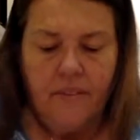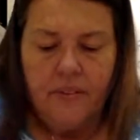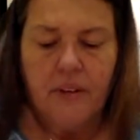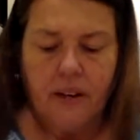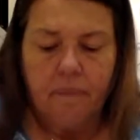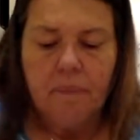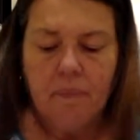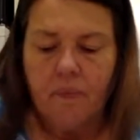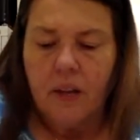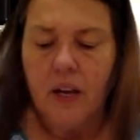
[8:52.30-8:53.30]
Okay,
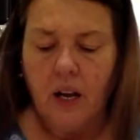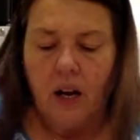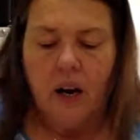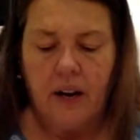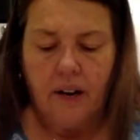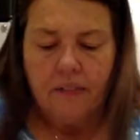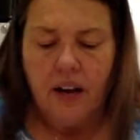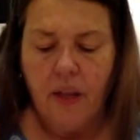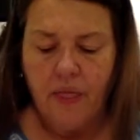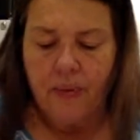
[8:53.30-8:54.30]
all right, I've
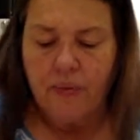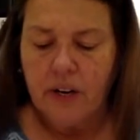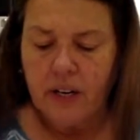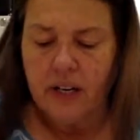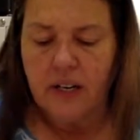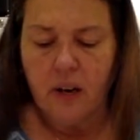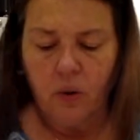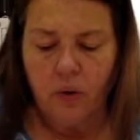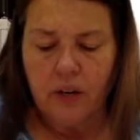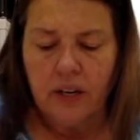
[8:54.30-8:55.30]
got 3
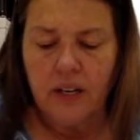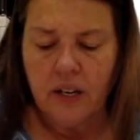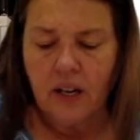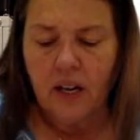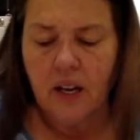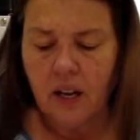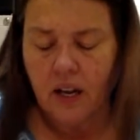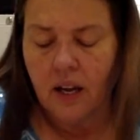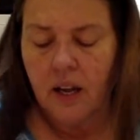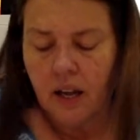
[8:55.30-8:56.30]
going.
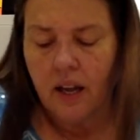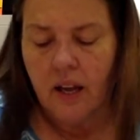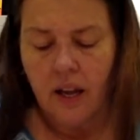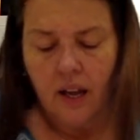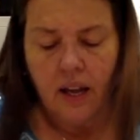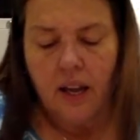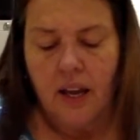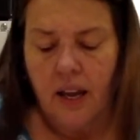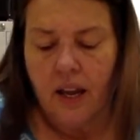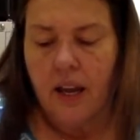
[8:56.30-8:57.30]

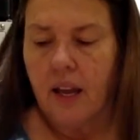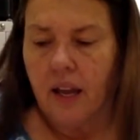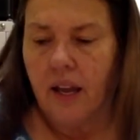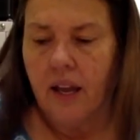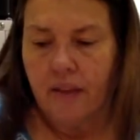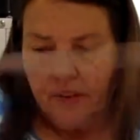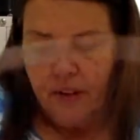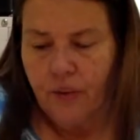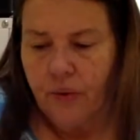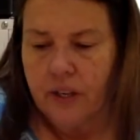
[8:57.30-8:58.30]
I've got
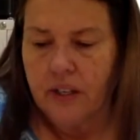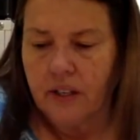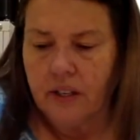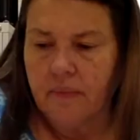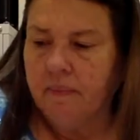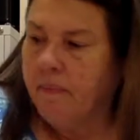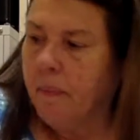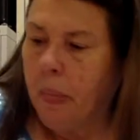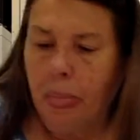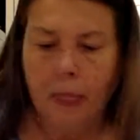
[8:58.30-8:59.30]
3 done.
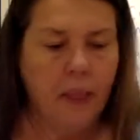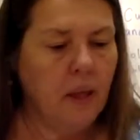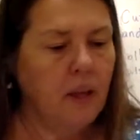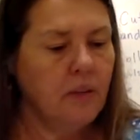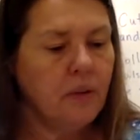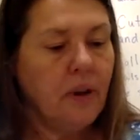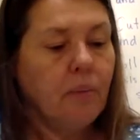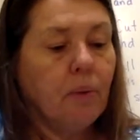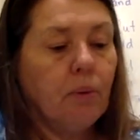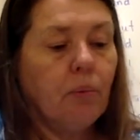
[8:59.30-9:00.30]
So now I'm
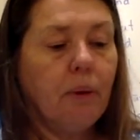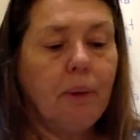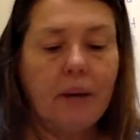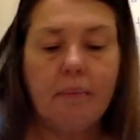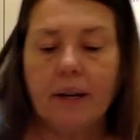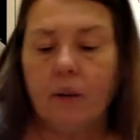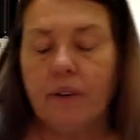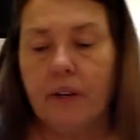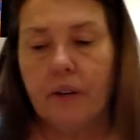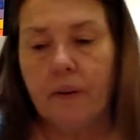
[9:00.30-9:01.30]
going to pull my pot back over
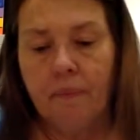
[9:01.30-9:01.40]
here.